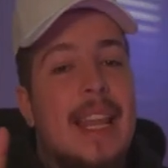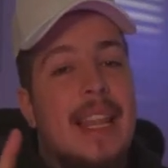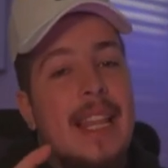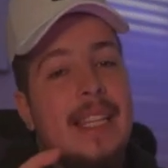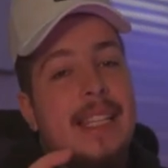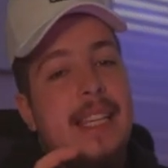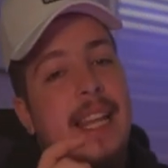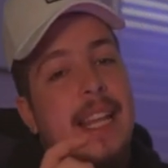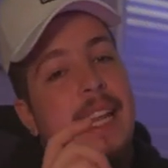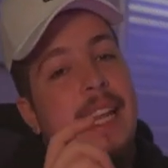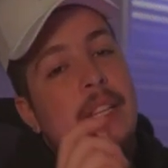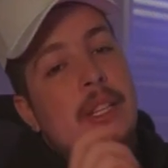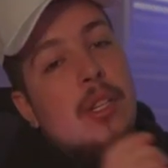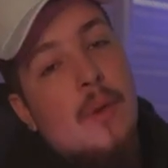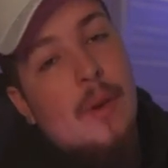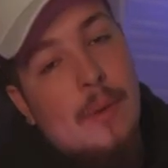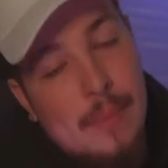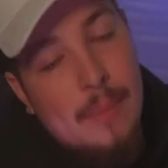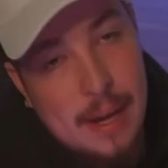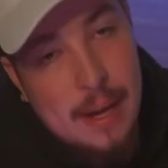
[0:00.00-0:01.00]
Let's get into it,
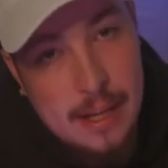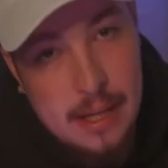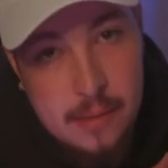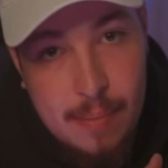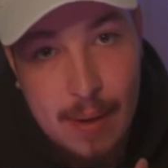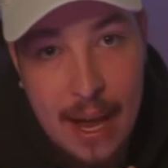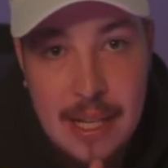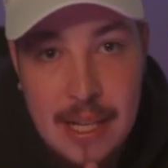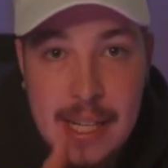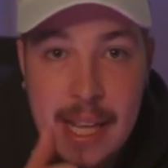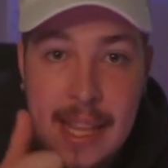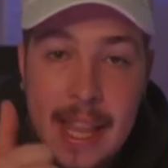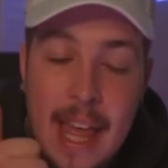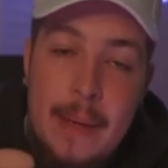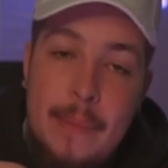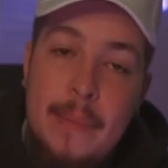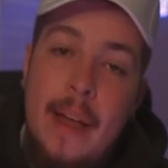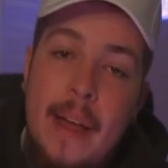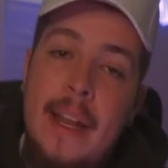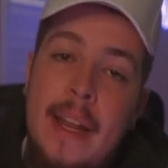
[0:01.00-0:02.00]
man. Smash that
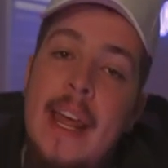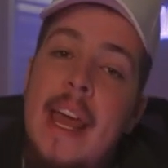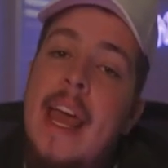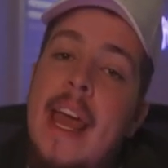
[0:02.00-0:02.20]
like button,